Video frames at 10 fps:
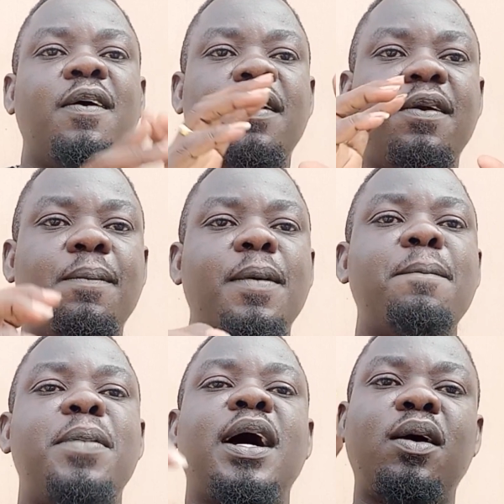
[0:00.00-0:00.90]

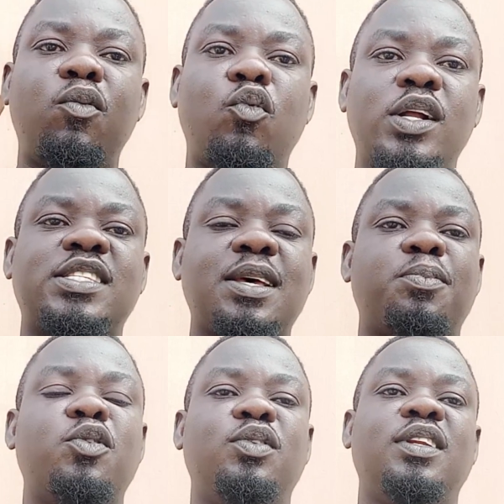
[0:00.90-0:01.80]
Remember WhatsApp
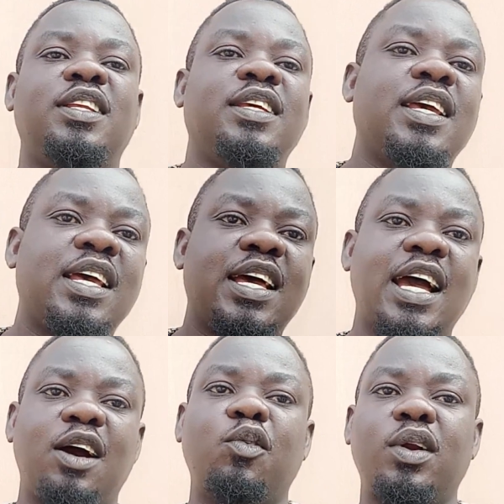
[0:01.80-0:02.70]
only.
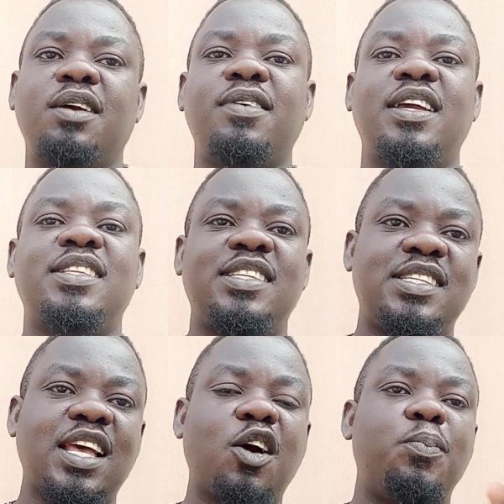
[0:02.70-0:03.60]
And whatever it
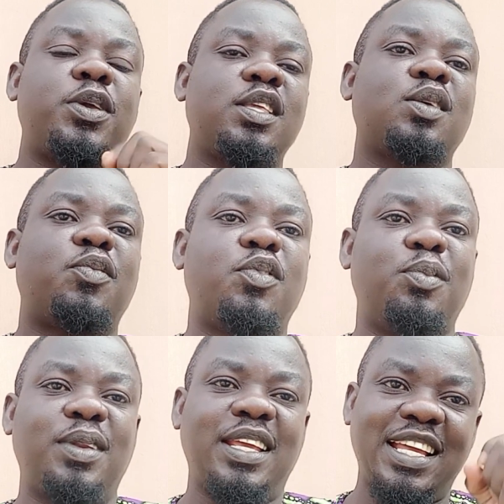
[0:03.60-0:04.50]
is, I'll pick it up
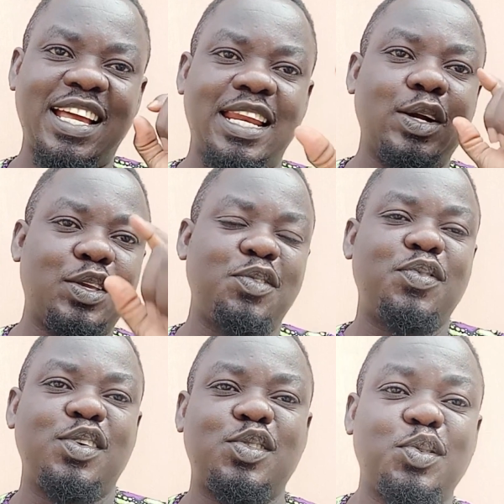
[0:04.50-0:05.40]
from there and I'll give
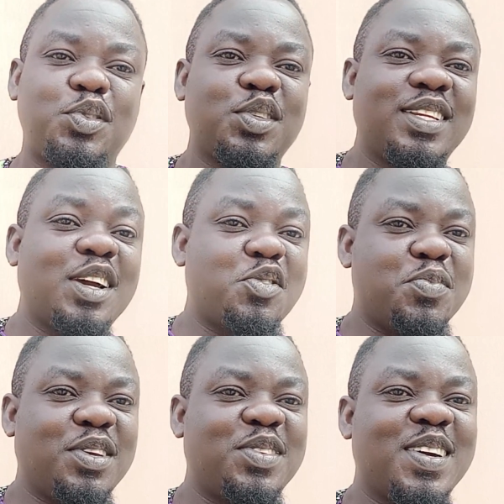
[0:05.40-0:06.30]
you a solution that will
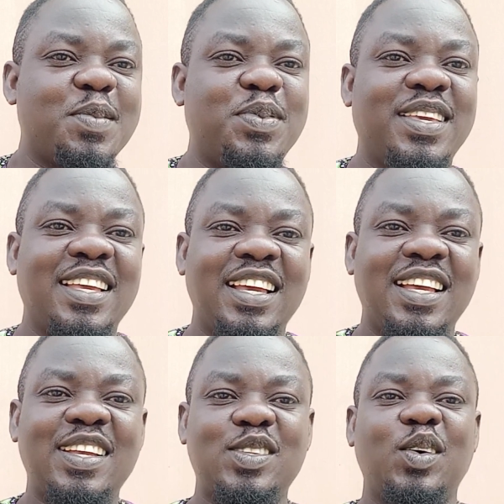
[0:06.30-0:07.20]
make you happy.
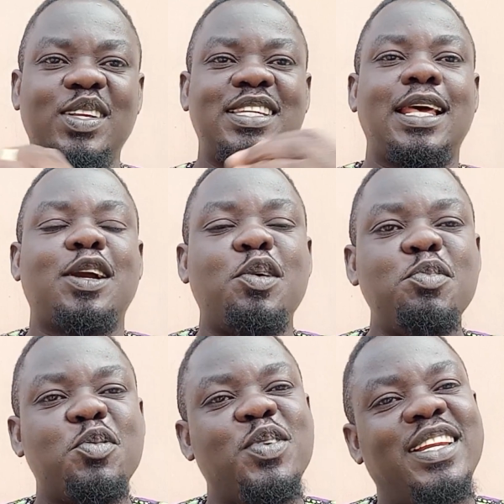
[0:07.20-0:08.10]
So until I come
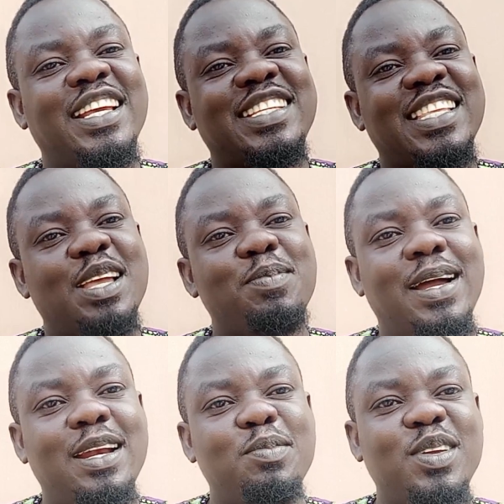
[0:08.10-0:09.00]
your way next time,
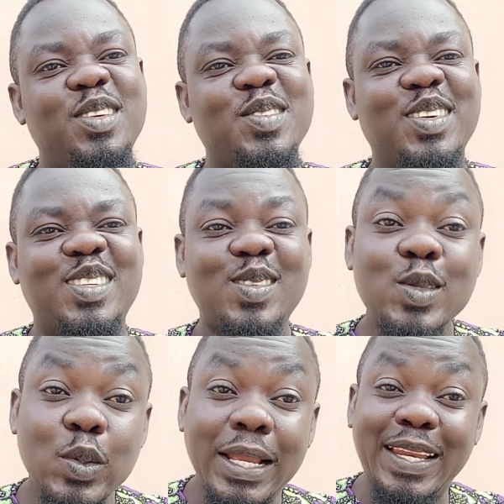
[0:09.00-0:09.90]
I remain yours,
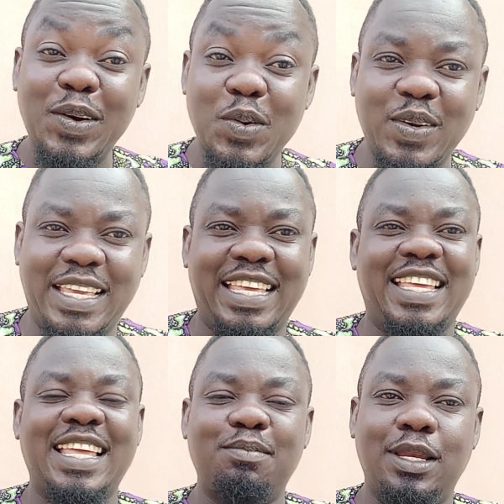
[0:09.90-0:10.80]
Noel Oge
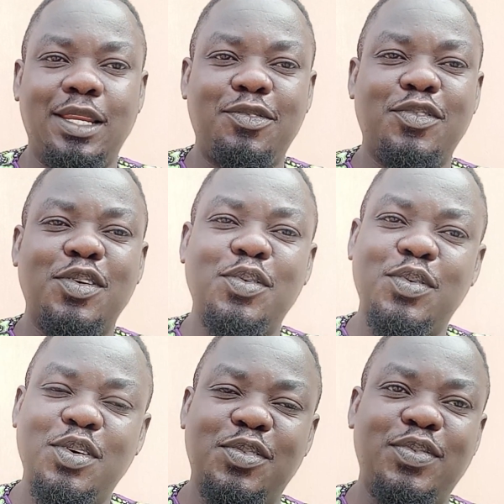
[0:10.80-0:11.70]
Emeli Fong
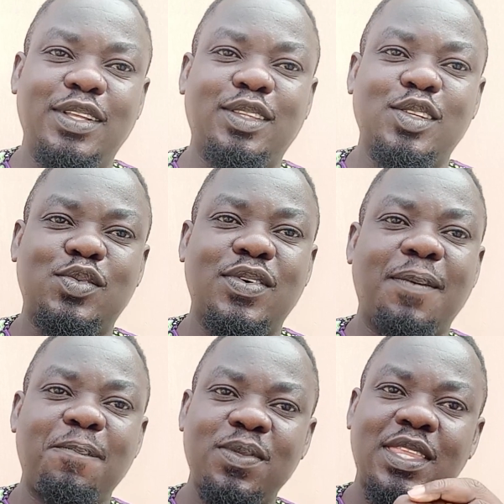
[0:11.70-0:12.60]
of Let Us Farm.
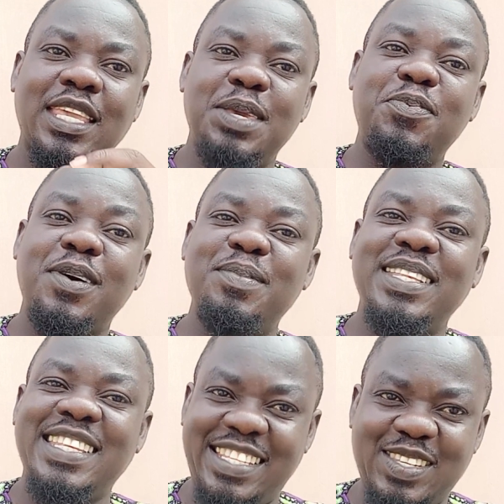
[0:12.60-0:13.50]
Keep
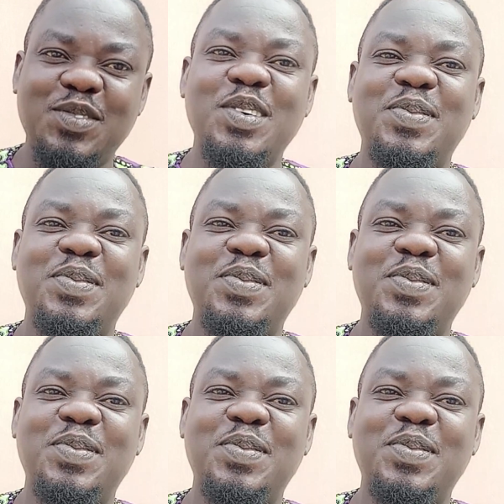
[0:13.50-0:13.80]
farming is a way of